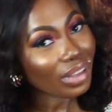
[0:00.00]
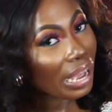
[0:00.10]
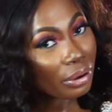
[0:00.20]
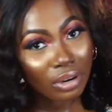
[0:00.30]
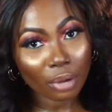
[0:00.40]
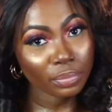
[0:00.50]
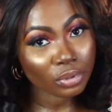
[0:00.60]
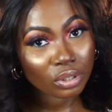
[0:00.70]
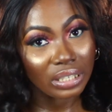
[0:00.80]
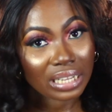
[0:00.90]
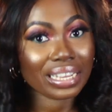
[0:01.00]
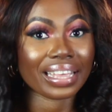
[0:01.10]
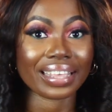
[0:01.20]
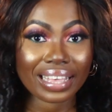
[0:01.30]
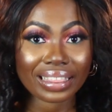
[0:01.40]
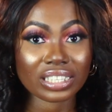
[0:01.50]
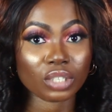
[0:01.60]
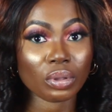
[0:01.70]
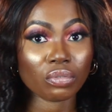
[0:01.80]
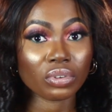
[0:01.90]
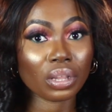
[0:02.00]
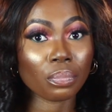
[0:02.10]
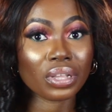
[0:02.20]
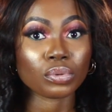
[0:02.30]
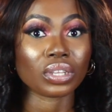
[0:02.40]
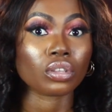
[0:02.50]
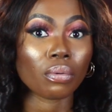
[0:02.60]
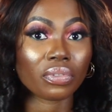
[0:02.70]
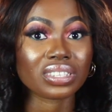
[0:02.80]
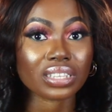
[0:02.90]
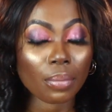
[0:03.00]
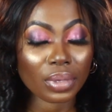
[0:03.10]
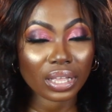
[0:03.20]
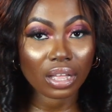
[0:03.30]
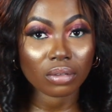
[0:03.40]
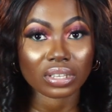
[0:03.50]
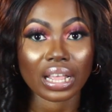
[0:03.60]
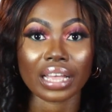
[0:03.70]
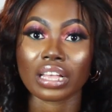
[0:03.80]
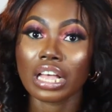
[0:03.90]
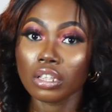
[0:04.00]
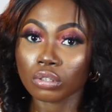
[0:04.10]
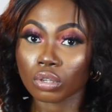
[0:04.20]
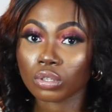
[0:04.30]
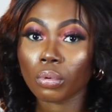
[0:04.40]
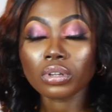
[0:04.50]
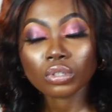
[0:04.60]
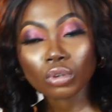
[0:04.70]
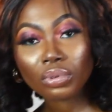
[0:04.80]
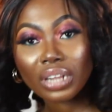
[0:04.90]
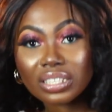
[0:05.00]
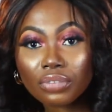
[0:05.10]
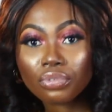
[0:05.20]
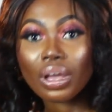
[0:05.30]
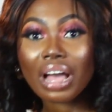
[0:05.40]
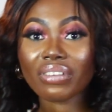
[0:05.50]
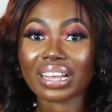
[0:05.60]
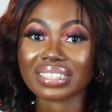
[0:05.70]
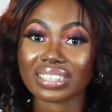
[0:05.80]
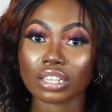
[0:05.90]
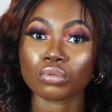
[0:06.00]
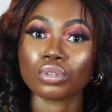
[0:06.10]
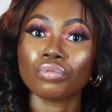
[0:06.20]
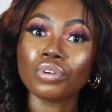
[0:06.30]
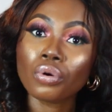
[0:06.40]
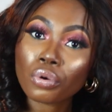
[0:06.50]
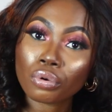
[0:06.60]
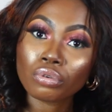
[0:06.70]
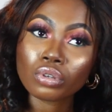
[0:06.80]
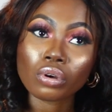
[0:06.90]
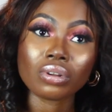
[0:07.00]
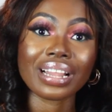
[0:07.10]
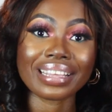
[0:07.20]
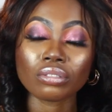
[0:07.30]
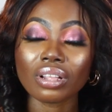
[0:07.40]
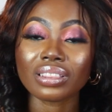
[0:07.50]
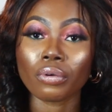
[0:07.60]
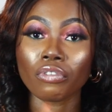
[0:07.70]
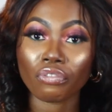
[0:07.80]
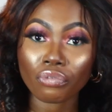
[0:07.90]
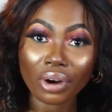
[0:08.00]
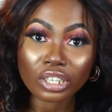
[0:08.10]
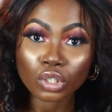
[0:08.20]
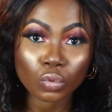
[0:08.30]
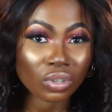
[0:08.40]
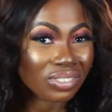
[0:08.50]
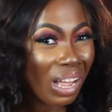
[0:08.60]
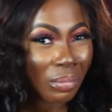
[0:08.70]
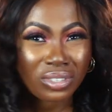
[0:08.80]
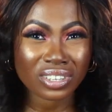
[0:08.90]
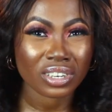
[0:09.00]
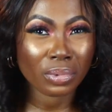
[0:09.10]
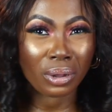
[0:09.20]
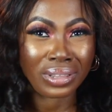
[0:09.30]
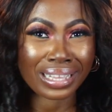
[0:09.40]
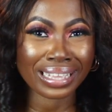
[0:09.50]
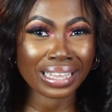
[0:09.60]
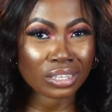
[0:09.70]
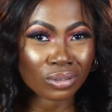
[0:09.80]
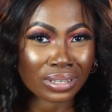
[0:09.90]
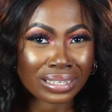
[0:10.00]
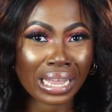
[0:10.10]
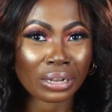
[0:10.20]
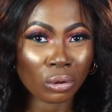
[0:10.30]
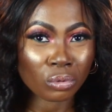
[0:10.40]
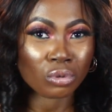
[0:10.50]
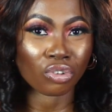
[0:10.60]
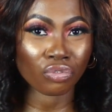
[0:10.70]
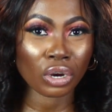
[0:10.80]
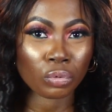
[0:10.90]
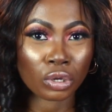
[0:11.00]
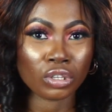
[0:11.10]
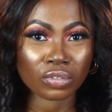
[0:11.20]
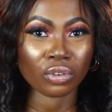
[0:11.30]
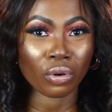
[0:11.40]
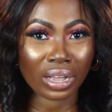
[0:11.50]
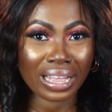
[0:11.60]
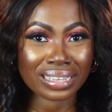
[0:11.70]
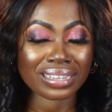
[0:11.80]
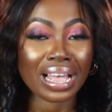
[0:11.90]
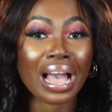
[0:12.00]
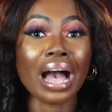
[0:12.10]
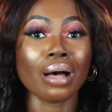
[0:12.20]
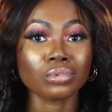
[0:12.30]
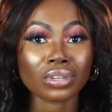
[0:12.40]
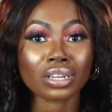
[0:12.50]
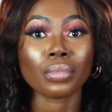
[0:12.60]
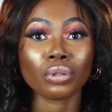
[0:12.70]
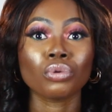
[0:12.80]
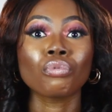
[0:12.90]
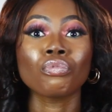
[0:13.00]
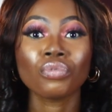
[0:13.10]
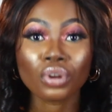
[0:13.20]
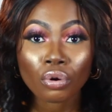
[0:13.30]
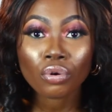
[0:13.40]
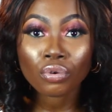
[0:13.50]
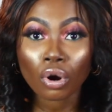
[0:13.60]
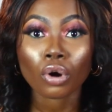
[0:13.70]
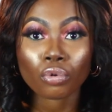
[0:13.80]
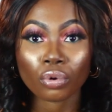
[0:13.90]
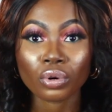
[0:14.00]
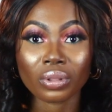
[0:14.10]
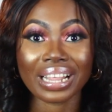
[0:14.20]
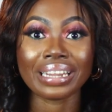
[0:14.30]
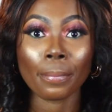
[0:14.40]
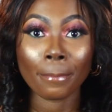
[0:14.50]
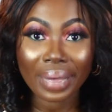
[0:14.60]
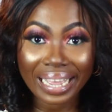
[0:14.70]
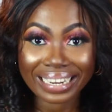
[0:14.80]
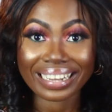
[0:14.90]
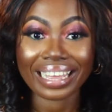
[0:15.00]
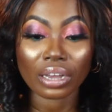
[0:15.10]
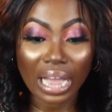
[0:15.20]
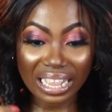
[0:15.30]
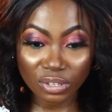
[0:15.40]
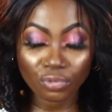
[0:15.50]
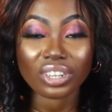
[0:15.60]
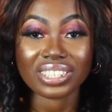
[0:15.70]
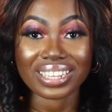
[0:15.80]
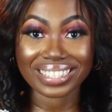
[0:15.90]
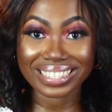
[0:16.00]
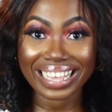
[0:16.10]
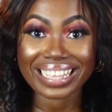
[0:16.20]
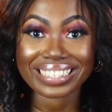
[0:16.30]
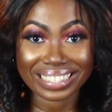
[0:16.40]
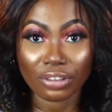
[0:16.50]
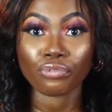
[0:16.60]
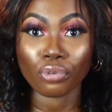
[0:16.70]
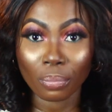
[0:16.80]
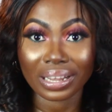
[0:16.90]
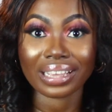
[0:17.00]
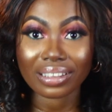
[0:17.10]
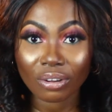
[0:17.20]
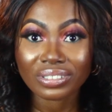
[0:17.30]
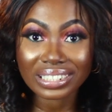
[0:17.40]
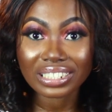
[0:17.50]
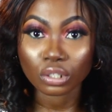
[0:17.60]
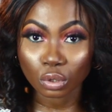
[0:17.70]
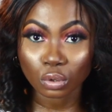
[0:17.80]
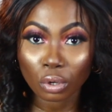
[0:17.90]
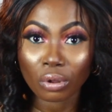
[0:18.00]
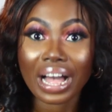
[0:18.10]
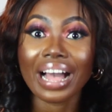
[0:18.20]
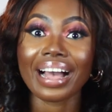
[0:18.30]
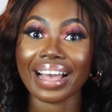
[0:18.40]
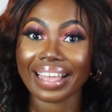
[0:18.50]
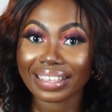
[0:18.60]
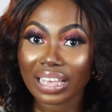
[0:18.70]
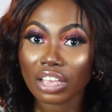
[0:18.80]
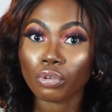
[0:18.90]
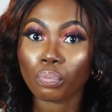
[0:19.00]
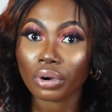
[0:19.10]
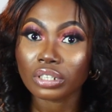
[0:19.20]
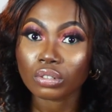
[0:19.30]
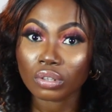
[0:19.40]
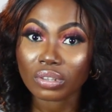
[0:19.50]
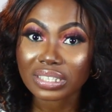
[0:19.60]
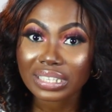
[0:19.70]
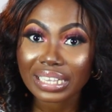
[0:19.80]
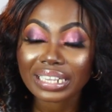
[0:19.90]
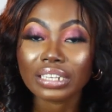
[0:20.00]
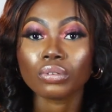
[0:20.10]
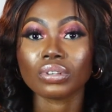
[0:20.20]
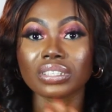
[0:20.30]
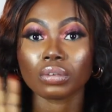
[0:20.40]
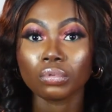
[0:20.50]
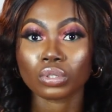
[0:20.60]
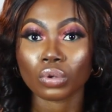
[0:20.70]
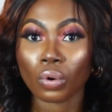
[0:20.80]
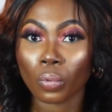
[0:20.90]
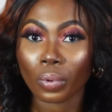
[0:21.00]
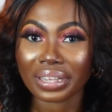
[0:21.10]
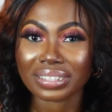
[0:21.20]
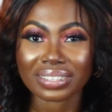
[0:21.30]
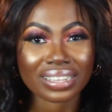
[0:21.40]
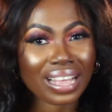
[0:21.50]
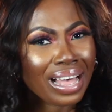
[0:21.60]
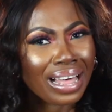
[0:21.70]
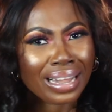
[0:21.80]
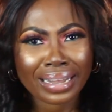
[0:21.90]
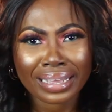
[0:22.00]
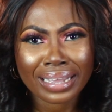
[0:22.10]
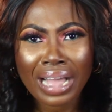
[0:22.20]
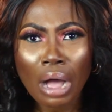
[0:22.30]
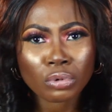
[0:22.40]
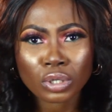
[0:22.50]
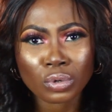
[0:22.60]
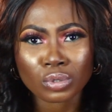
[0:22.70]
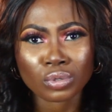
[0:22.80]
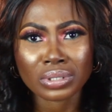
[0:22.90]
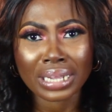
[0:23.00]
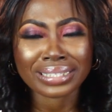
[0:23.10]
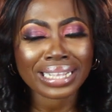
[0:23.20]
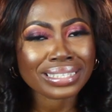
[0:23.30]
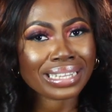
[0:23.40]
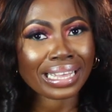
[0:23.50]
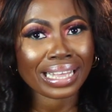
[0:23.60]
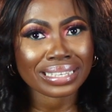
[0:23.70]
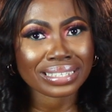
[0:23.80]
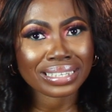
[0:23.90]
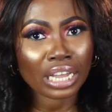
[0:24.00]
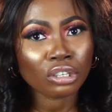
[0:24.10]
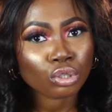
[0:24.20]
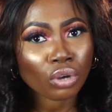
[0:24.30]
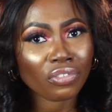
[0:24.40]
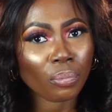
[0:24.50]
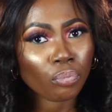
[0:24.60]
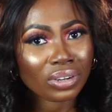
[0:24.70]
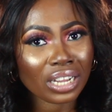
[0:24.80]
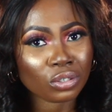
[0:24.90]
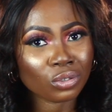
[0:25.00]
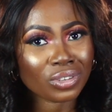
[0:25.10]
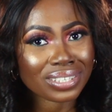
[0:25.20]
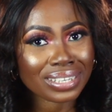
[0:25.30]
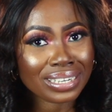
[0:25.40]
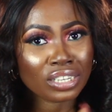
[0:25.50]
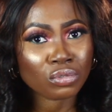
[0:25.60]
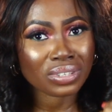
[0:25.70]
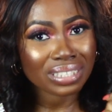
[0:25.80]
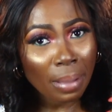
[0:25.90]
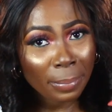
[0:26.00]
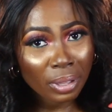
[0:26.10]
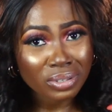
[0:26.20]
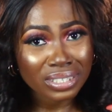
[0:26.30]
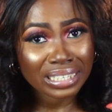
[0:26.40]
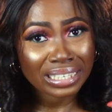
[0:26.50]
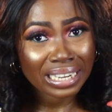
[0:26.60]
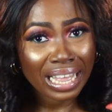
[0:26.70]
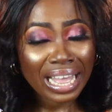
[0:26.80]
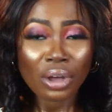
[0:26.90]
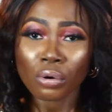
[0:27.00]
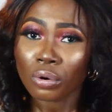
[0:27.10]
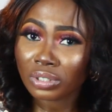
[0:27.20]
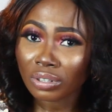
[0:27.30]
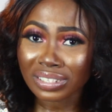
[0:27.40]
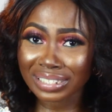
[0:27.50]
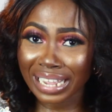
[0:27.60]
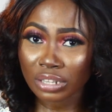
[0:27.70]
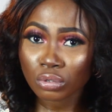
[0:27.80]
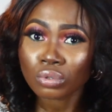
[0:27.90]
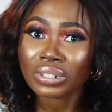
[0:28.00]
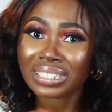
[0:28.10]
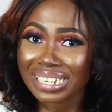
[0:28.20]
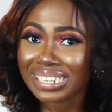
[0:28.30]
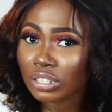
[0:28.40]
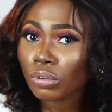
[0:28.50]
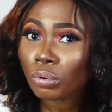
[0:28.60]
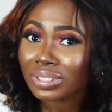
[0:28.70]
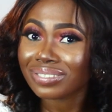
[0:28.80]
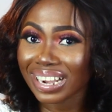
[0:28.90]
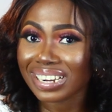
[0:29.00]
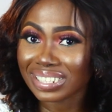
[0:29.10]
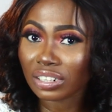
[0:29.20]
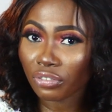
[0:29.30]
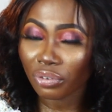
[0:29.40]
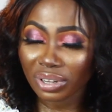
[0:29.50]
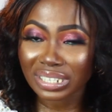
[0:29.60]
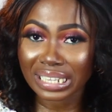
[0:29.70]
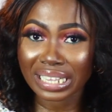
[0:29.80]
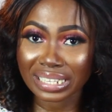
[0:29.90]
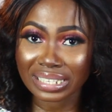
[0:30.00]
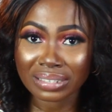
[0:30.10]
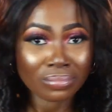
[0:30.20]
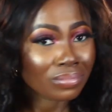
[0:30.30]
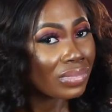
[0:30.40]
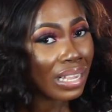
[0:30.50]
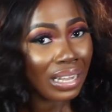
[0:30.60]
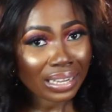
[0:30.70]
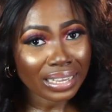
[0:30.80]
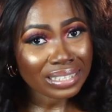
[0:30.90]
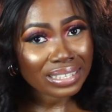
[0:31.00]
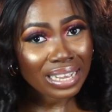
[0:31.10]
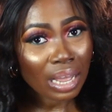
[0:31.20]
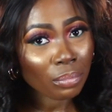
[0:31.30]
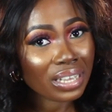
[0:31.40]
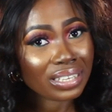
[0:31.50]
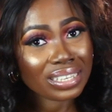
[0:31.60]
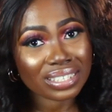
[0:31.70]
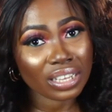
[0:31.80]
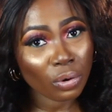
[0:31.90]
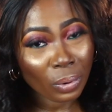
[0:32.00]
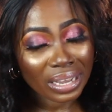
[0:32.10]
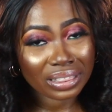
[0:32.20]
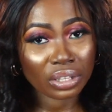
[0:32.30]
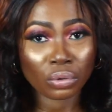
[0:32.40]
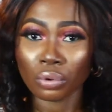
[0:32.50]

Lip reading: I don't know how people do that. I hear that is part of what they mix with some of these chemicals. Like, so someone told me that if you have access to the real crude oil, like not the refined one. No, I'm not talking about the gasoline and all those refined ones used for your cars. I'm talking about the real raw crude oil that they mine, like as fresh as it gets from like underneath the soil. I hear if you pour it on your skin will turn white. Like, how would you want to do that? That is like acid. Are you sure if you pour that on your skin, it will start melting? Who does that? Who did it? Who tried it in the first case? Like I said, I'm not against skin whitening.